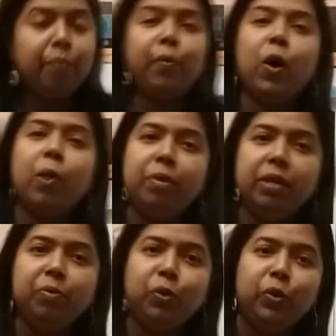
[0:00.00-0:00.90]

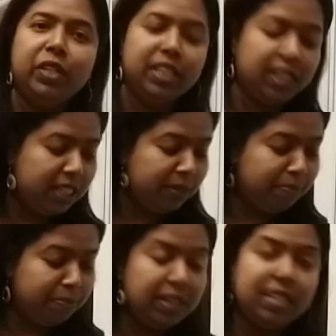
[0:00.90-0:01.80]
problem to the
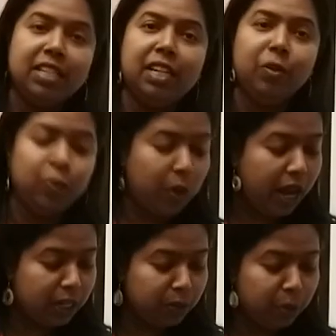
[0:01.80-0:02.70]
person who
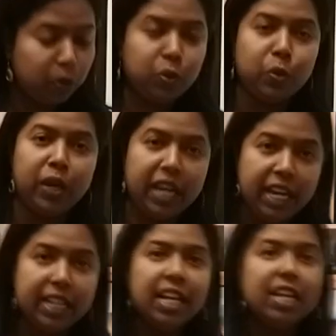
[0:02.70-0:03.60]
exposed to it.